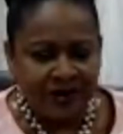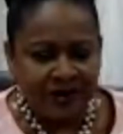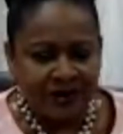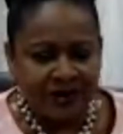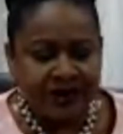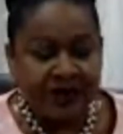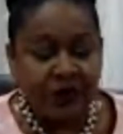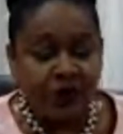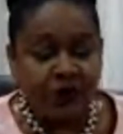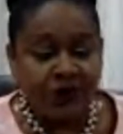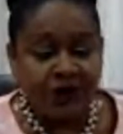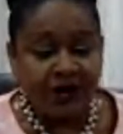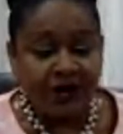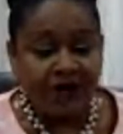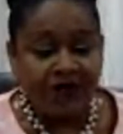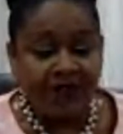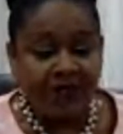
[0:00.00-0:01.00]
the St.
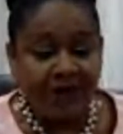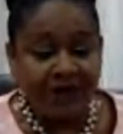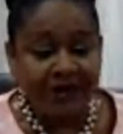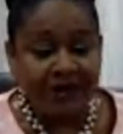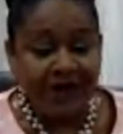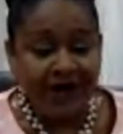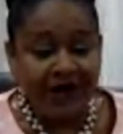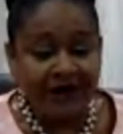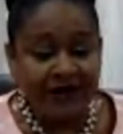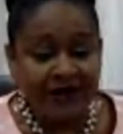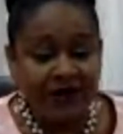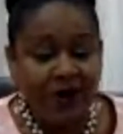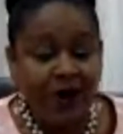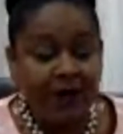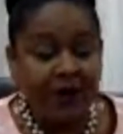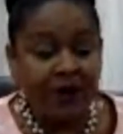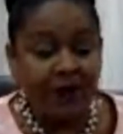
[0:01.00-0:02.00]
Lucian government at the
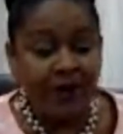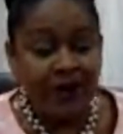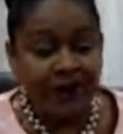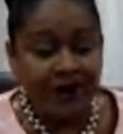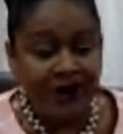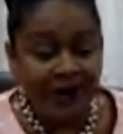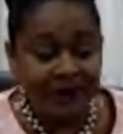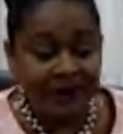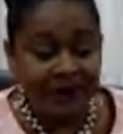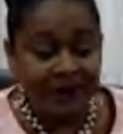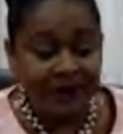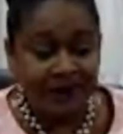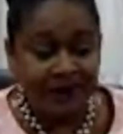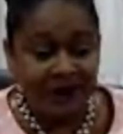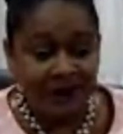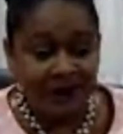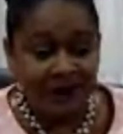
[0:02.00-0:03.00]
Commonwealth Heads
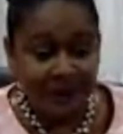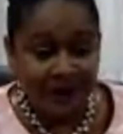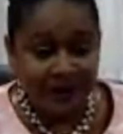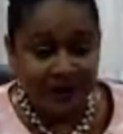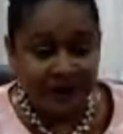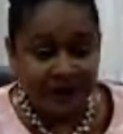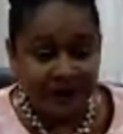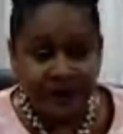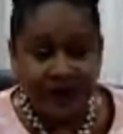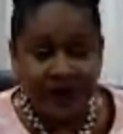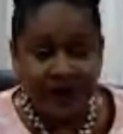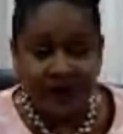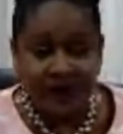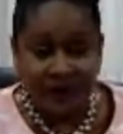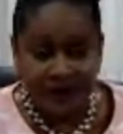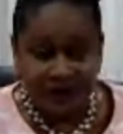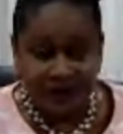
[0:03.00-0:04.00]
of Government in
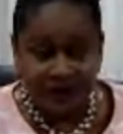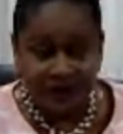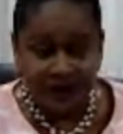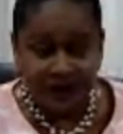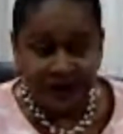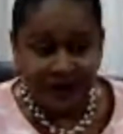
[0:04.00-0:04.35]
Perth.